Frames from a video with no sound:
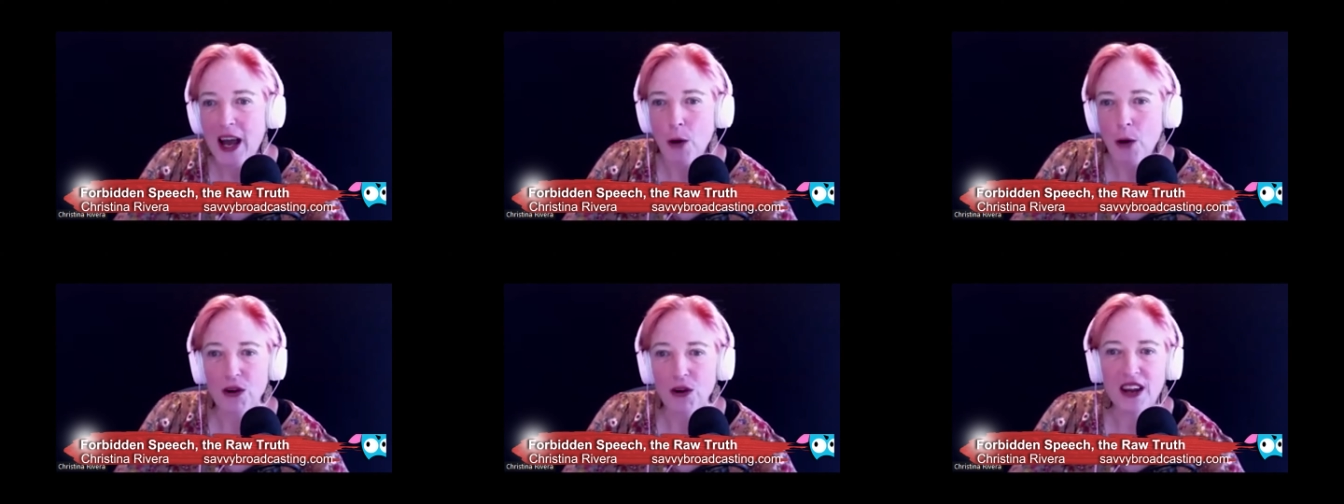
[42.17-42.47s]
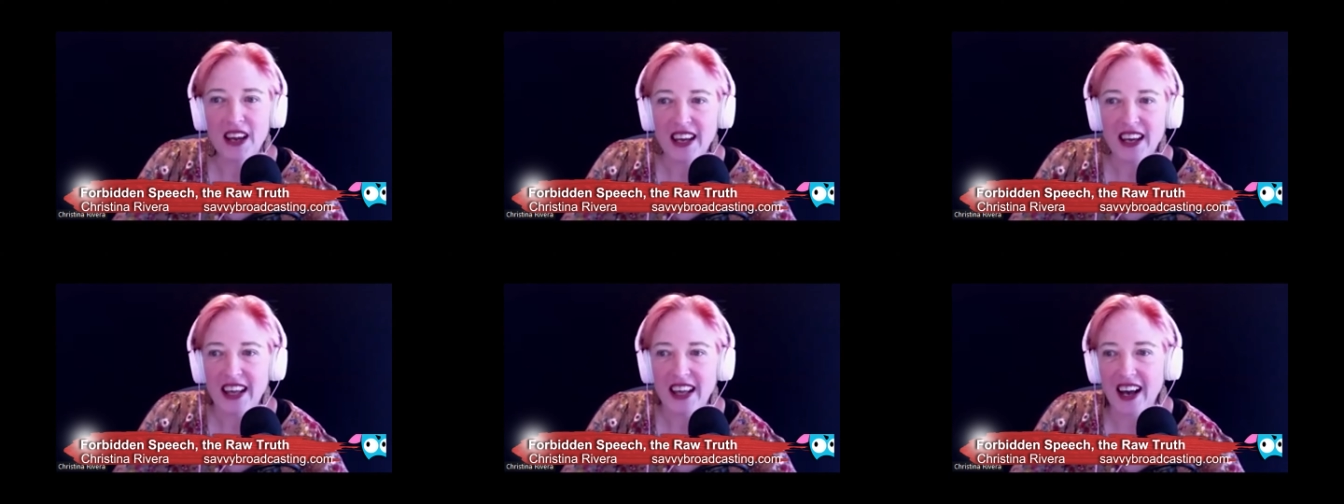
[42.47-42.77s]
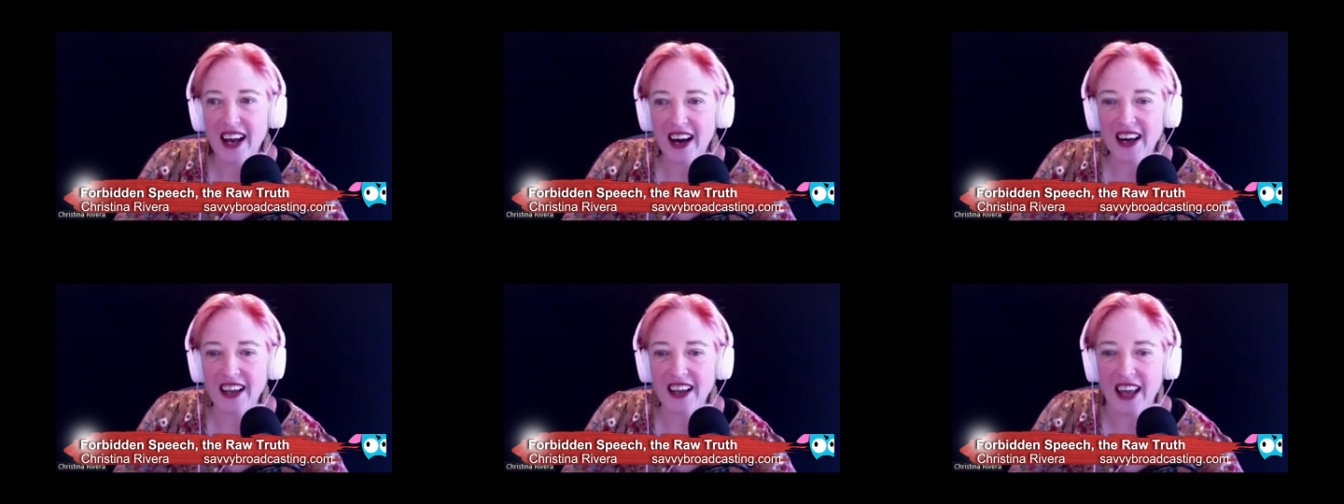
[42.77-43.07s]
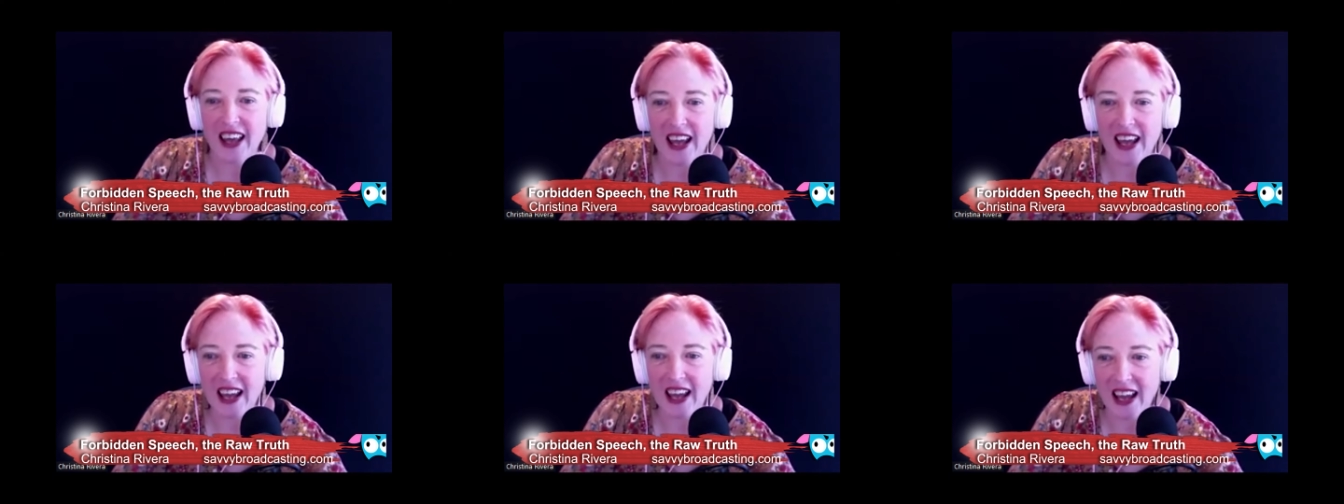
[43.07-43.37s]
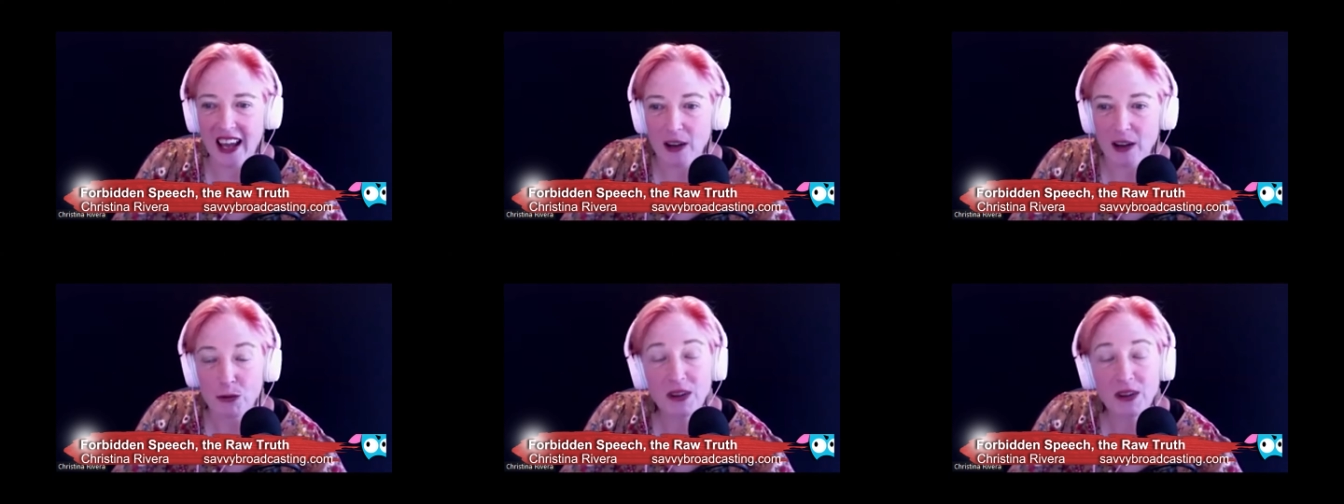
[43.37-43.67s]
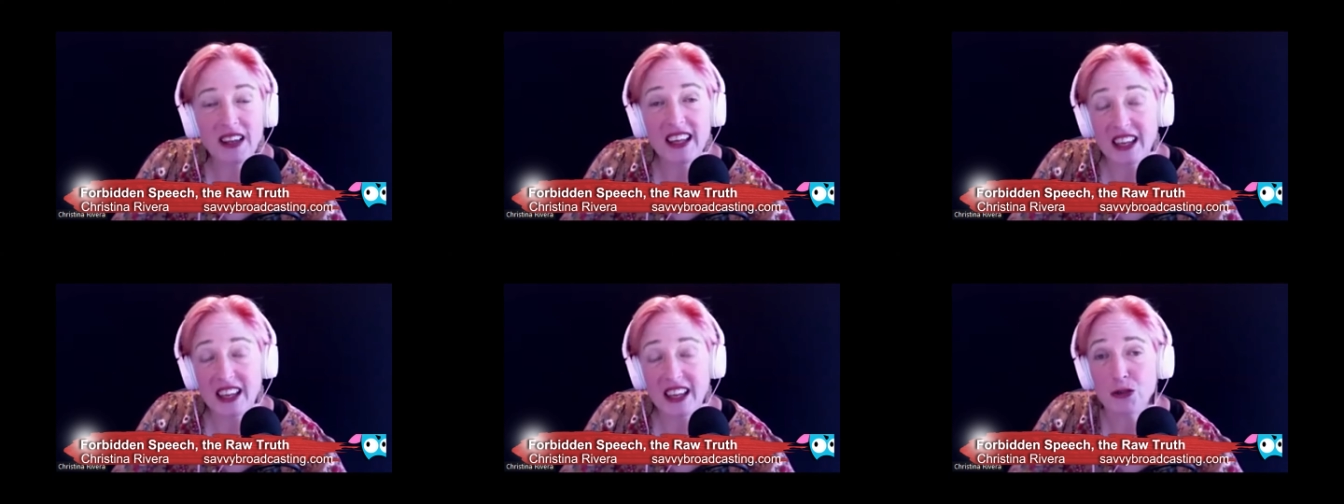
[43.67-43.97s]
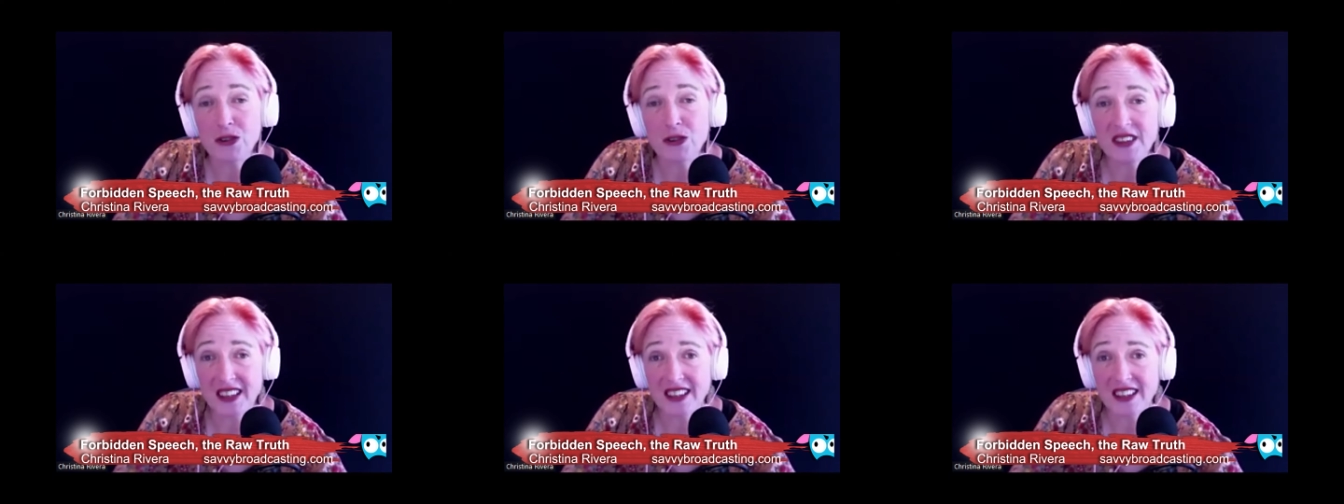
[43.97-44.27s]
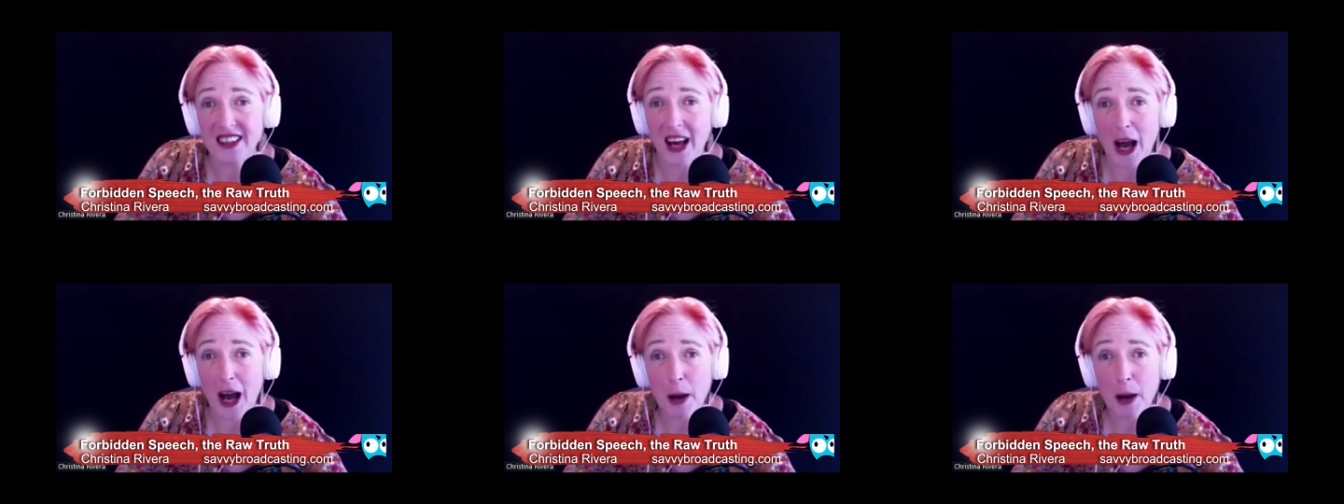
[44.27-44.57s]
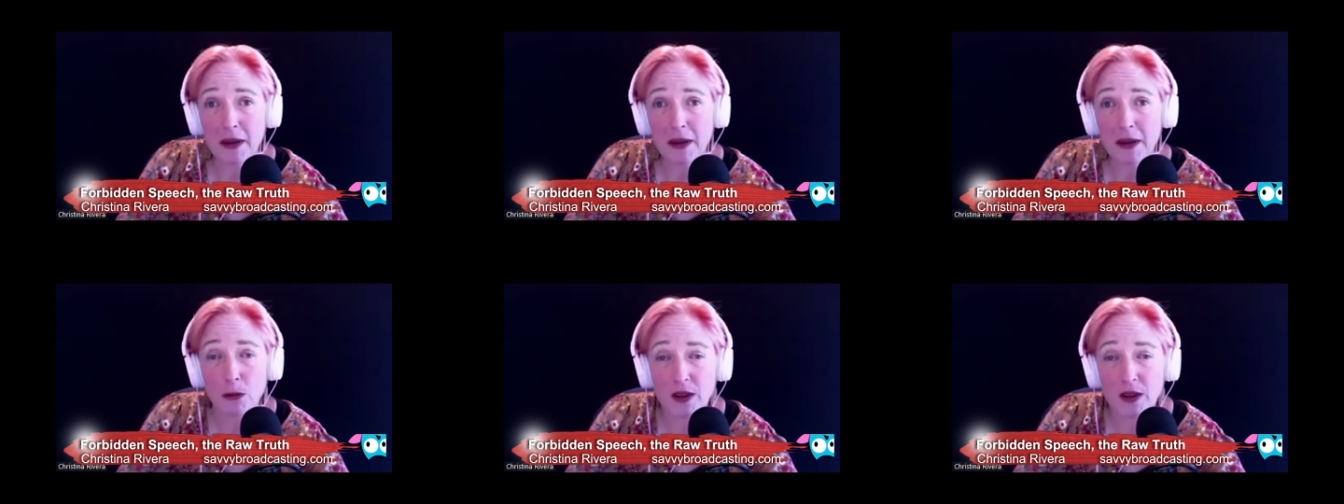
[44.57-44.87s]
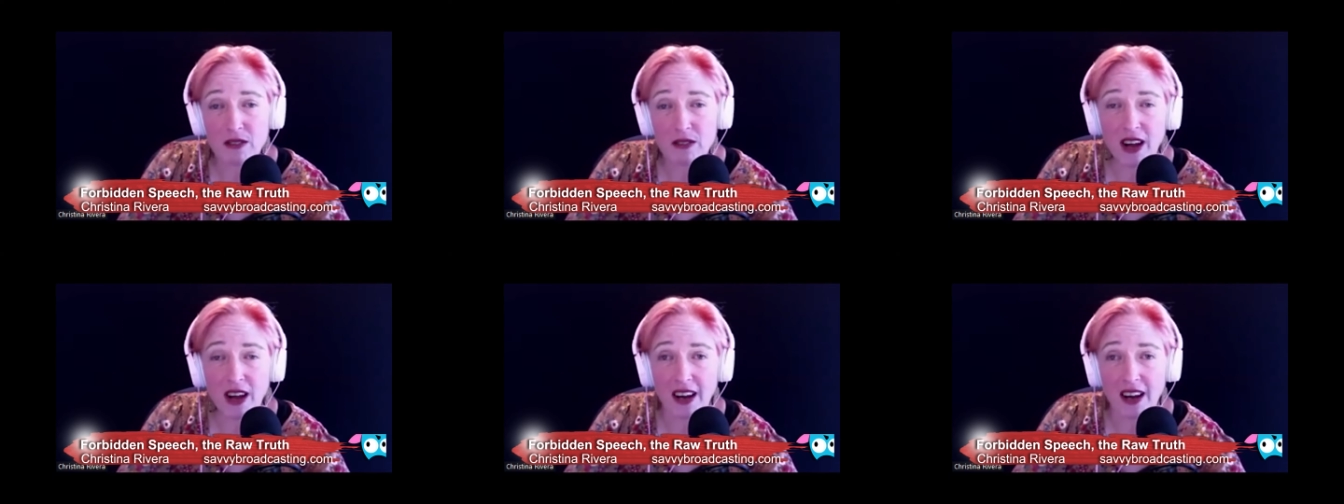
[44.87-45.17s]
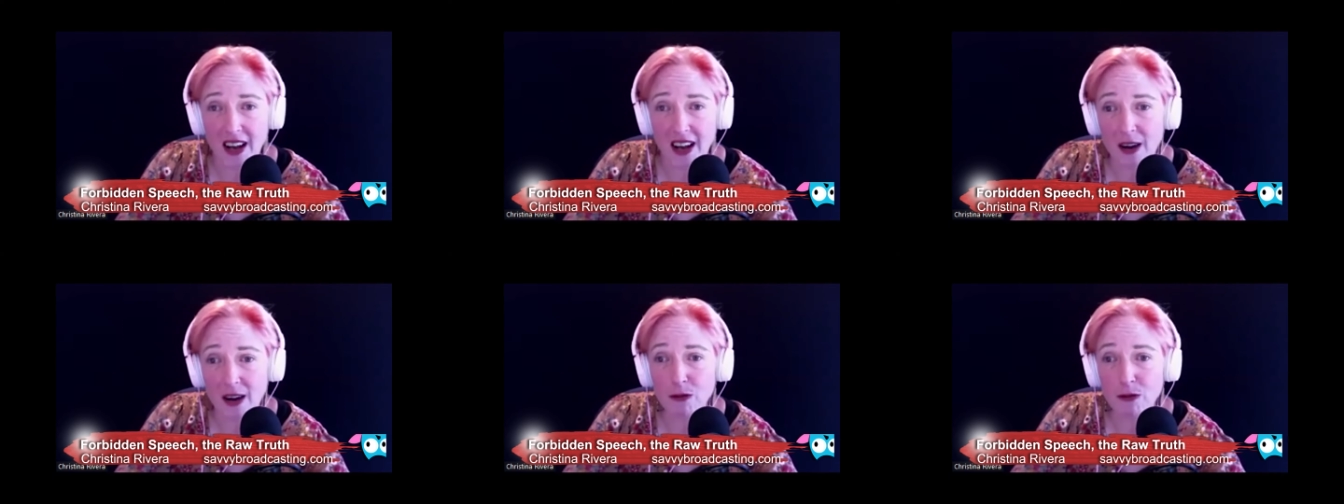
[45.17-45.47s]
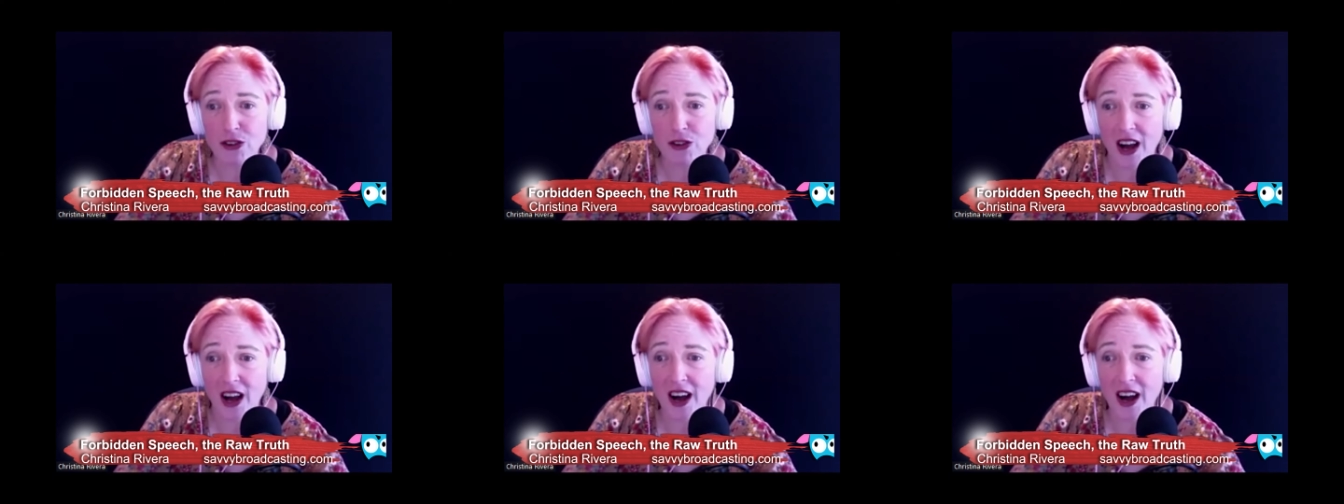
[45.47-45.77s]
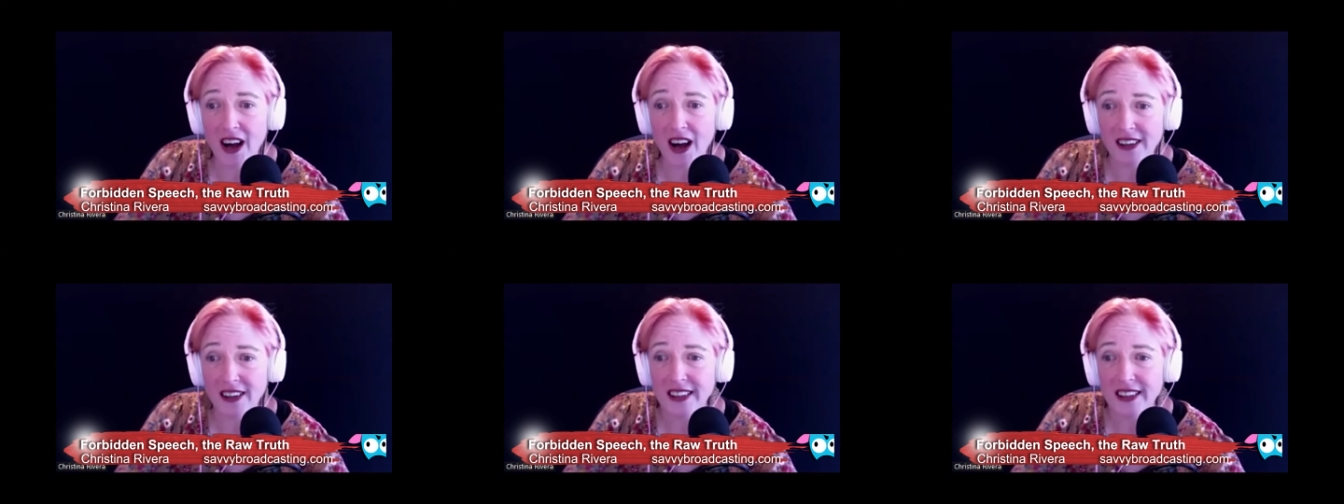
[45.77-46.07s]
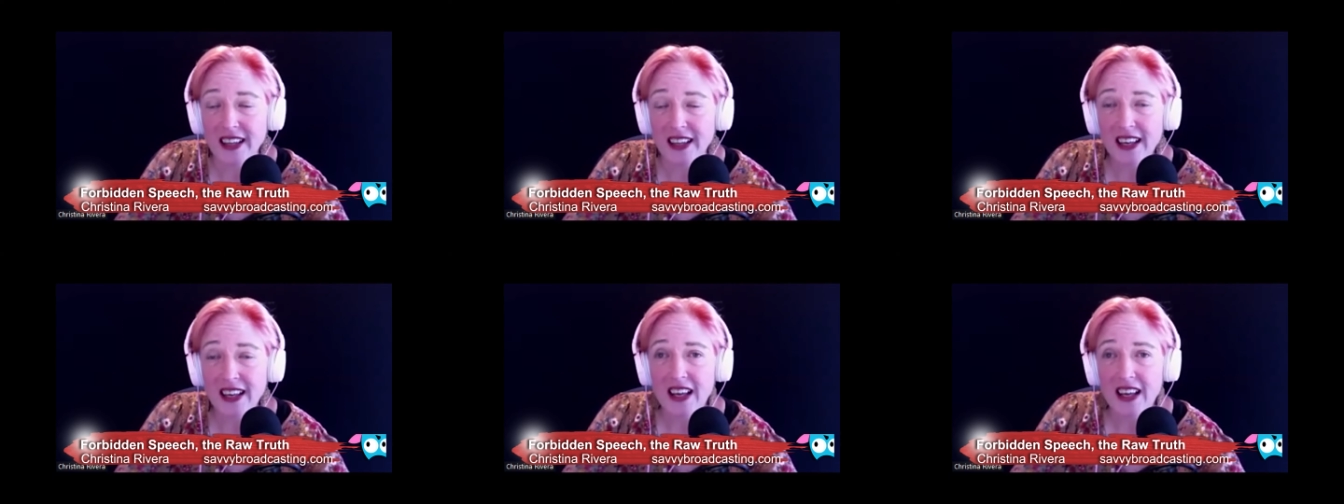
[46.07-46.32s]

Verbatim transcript: We're hitting on a, a really interesting topic we've not covered on